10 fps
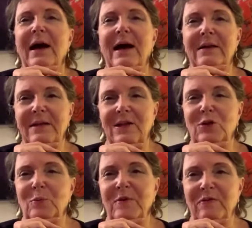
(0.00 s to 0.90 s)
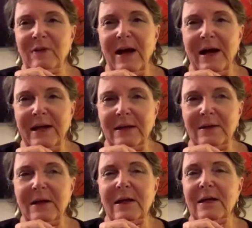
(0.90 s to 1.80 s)
I think you'll be fine.
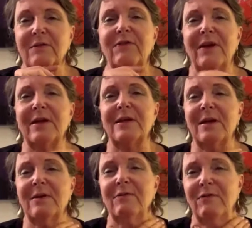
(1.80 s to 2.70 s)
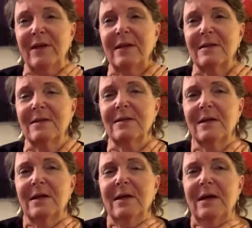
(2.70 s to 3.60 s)
It feel it feels,
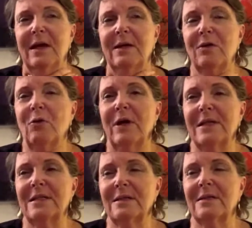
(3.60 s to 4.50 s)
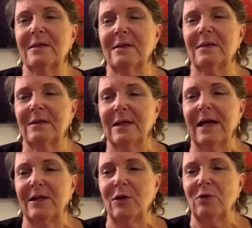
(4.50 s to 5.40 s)
and Chris,
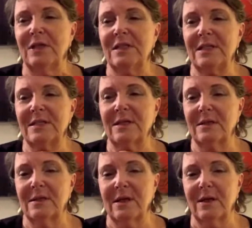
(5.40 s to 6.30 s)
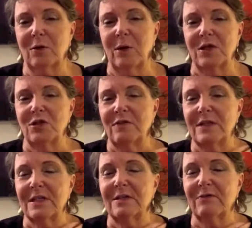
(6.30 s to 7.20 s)
I know this is a, a question
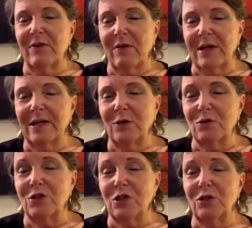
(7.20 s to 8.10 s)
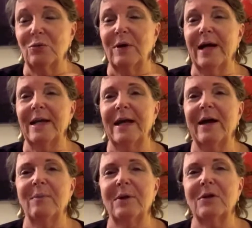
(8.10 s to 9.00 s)
that is very close to you right
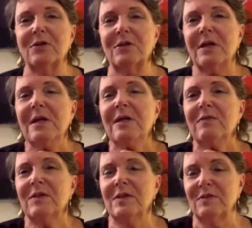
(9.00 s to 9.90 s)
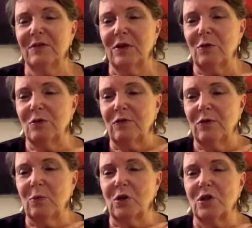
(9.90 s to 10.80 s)
now because this for those of
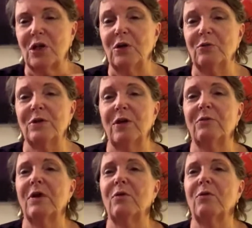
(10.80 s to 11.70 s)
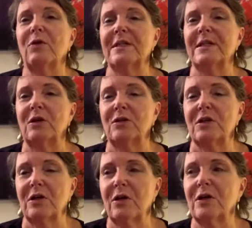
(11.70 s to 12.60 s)
you watching who don't know, Chris
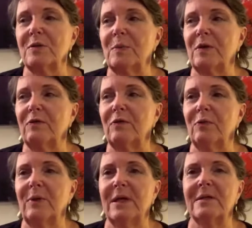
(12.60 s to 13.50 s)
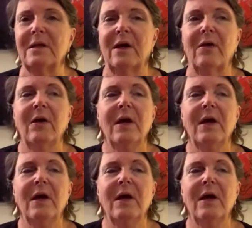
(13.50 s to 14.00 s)
lost her husband a few weeks ago.